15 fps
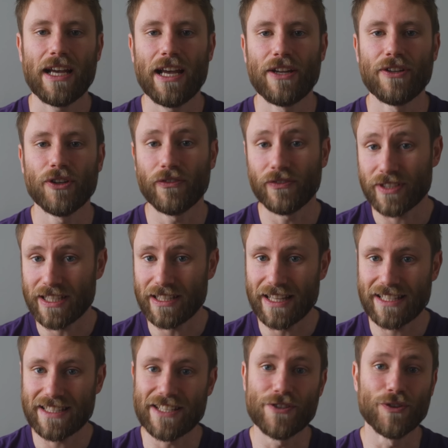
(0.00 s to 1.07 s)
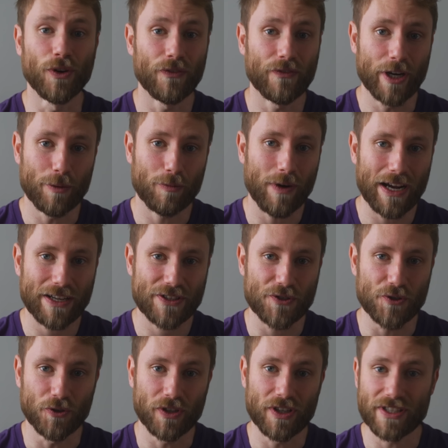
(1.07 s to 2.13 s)
and obviously this is not very
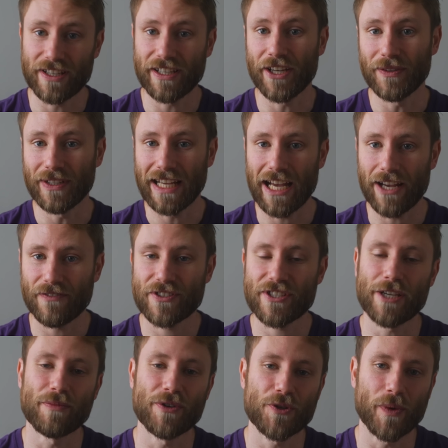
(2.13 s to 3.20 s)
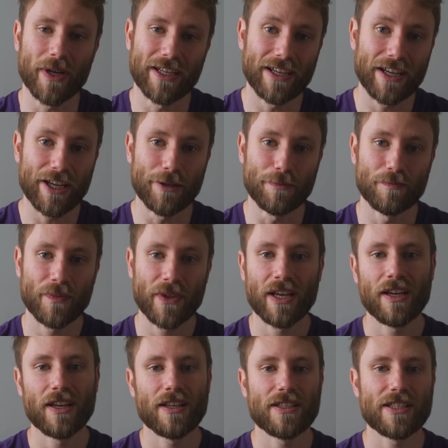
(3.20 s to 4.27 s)
practical because I only have so much weight at home.
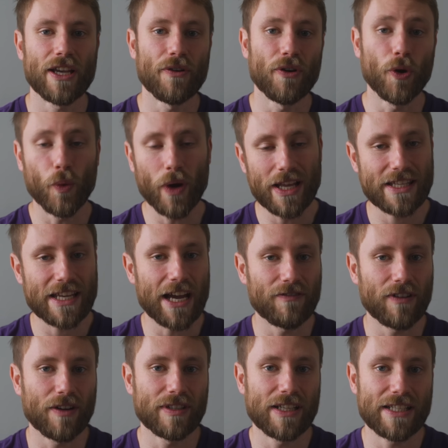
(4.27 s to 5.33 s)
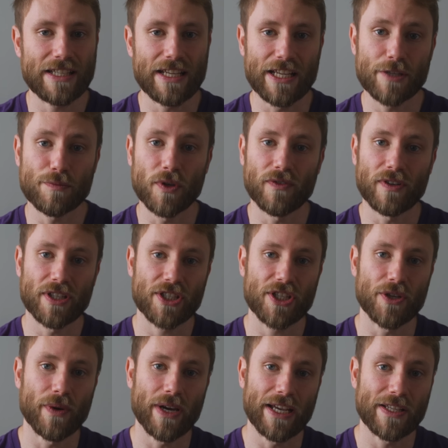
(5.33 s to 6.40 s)
So a way to get around this is moving
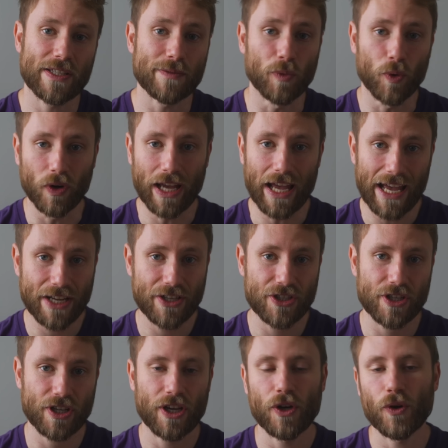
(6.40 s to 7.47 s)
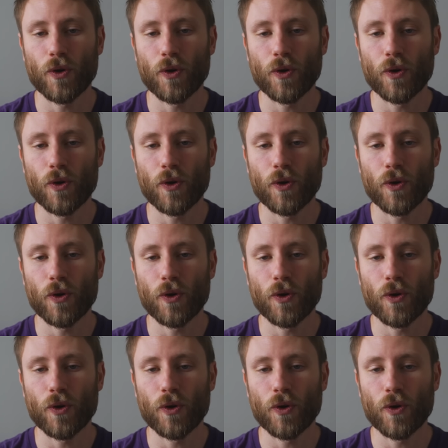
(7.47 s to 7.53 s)
to a smaller edge